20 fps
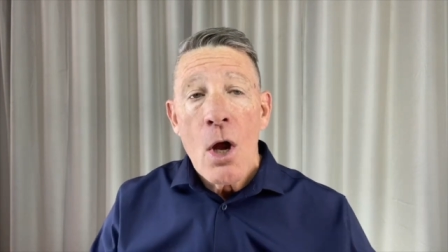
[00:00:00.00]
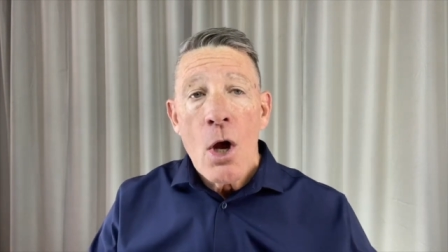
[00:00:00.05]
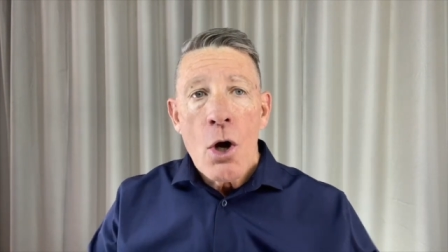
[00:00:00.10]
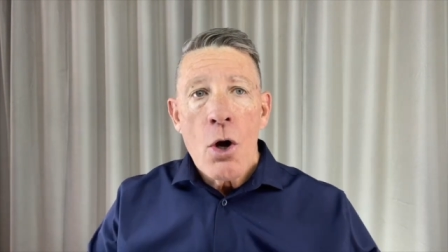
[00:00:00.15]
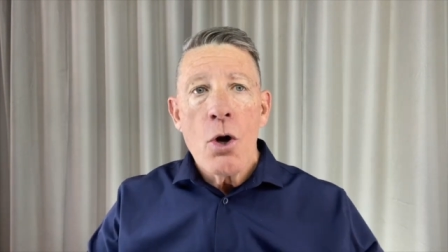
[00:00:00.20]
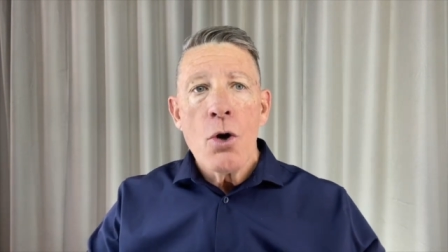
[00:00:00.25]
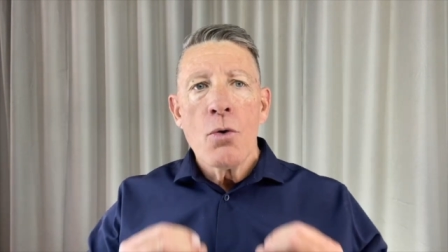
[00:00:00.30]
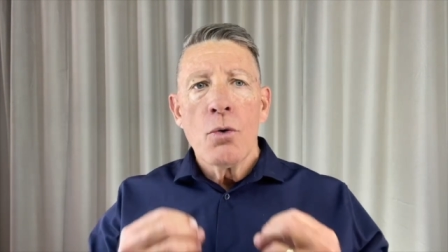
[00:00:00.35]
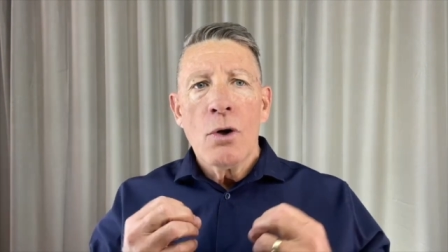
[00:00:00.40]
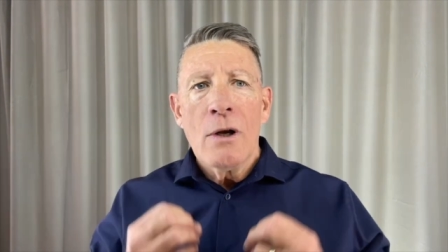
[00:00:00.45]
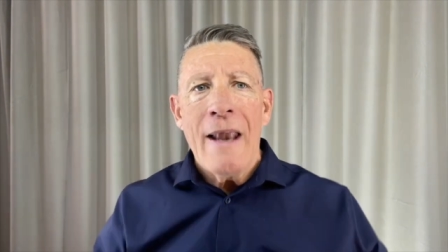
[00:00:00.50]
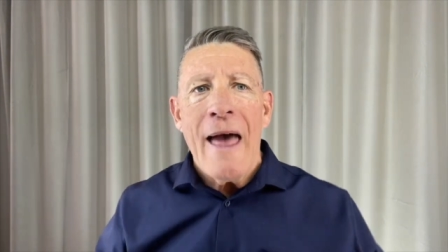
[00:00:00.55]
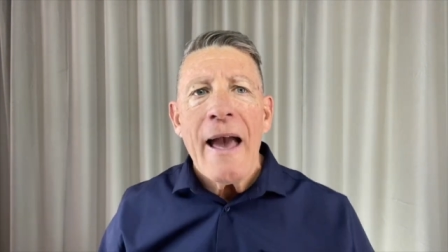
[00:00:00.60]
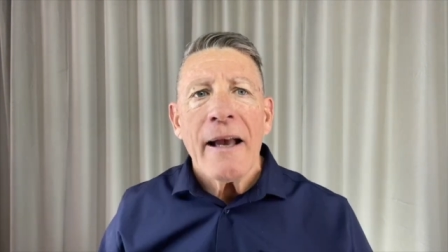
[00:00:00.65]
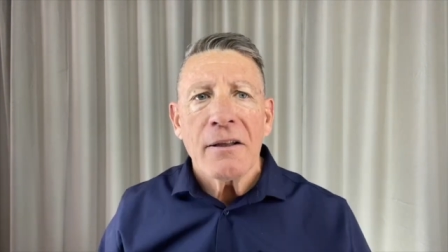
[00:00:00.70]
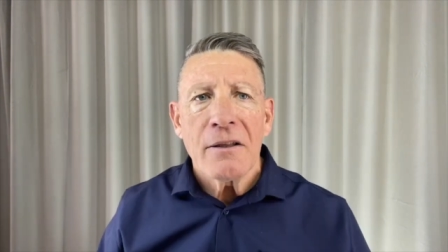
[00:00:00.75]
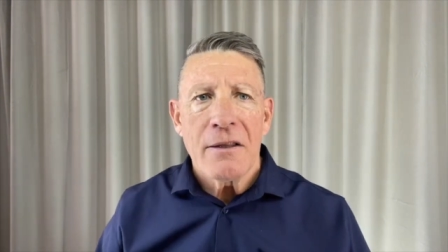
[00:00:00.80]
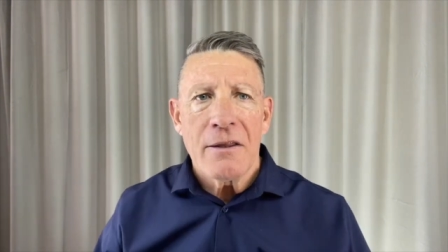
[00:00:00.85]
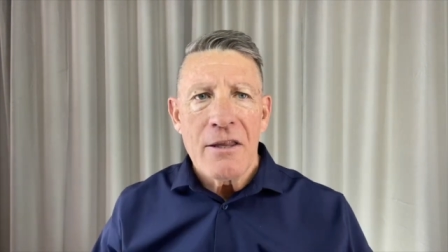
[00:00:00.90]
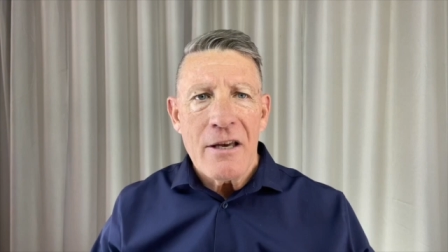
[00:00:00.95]
who
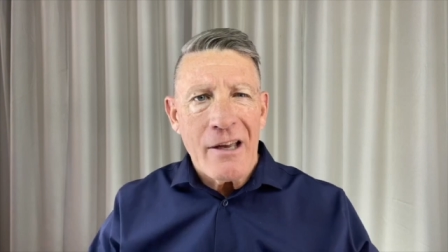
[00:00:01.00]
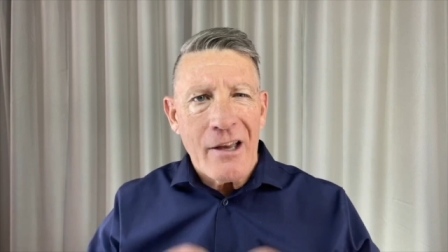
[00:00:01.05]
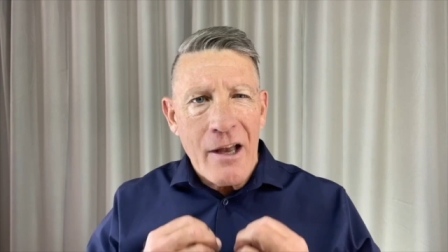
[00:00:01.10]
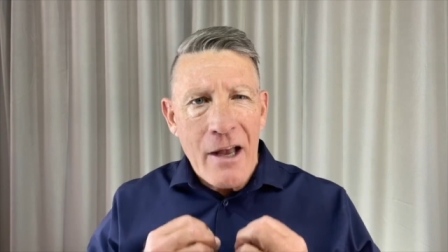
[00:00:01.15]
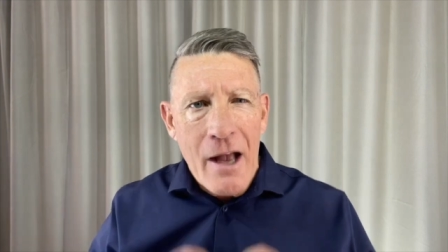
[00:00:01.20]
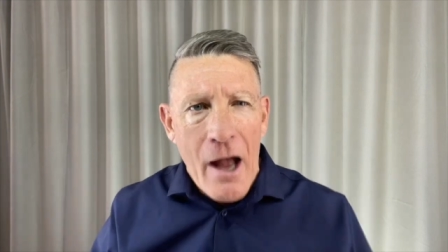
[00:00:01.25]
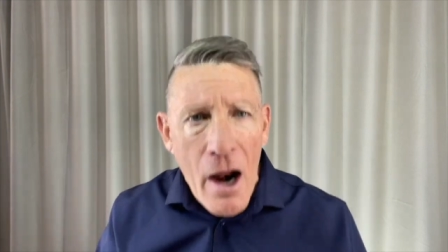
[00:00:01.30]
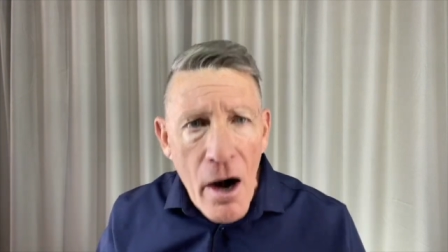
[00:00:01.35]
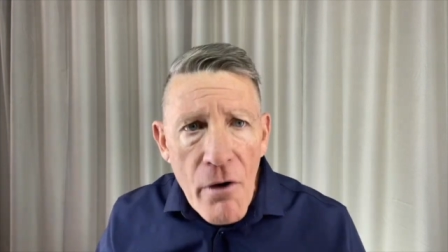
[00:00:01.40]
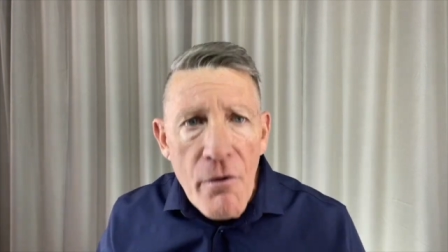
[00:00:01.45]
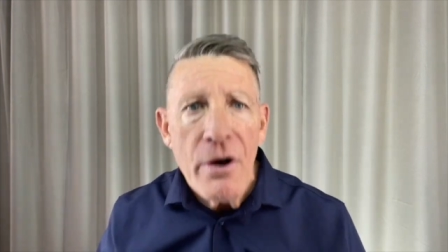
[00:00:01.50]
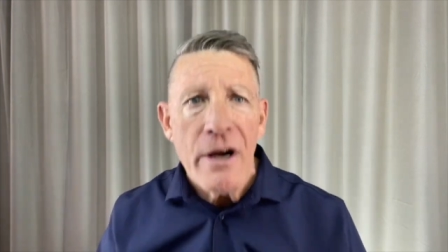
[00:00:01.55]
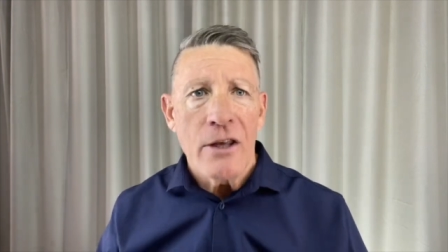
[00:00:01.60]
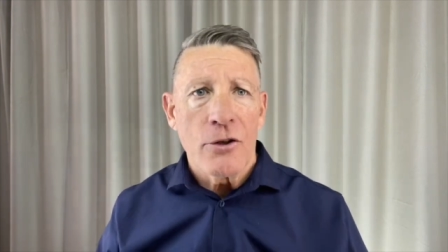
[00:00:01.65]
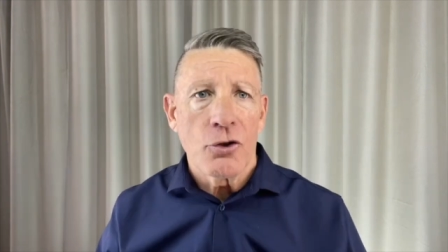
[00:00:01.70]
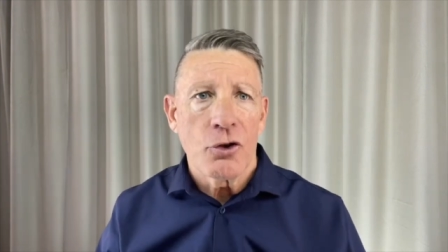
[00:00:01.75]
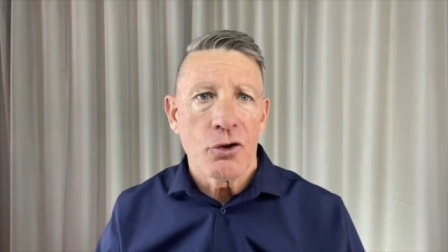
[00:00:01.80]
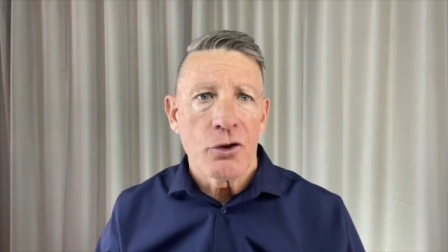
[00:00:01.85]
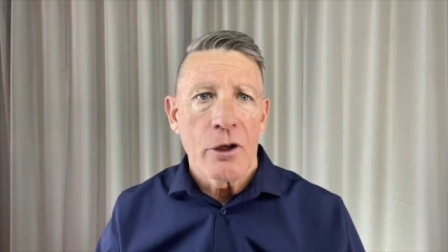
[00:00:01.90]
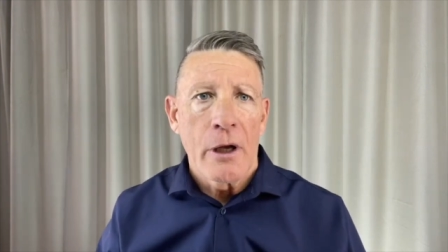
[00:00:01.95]
lacked the
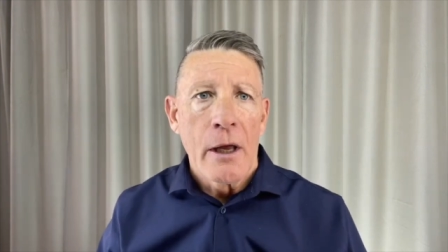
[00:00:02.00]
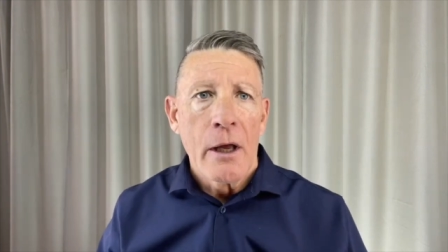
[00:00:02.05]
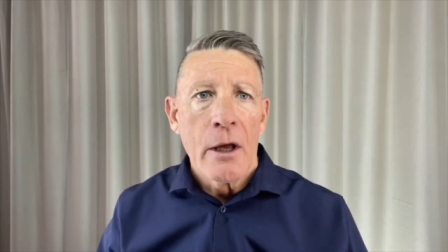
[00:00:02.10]
courage